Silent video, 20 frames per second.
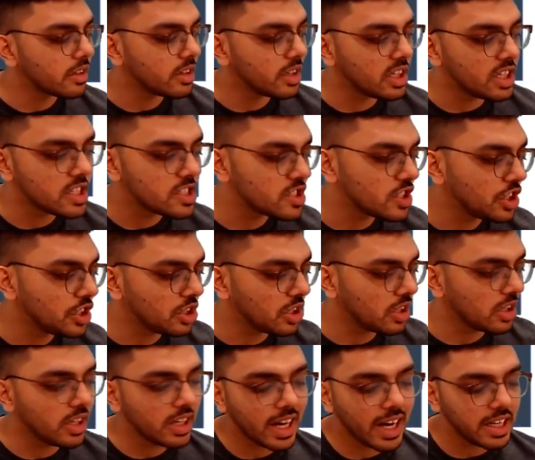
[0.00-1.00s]
decision
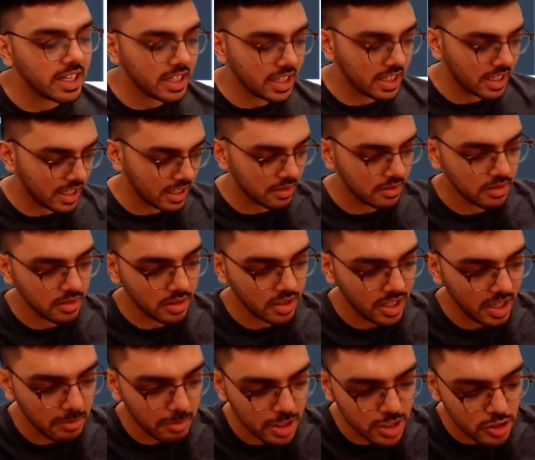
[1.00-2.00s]
criteria.
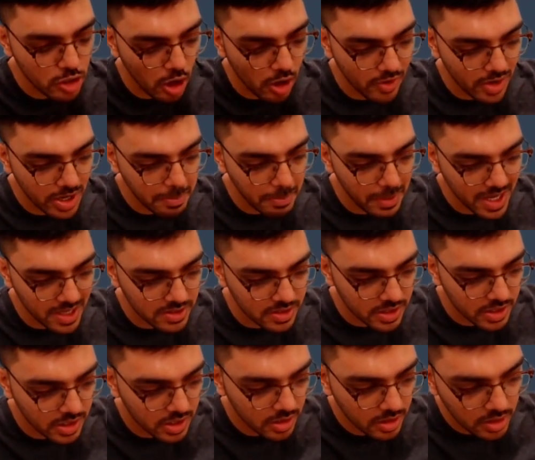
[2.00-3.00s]
Table is already present.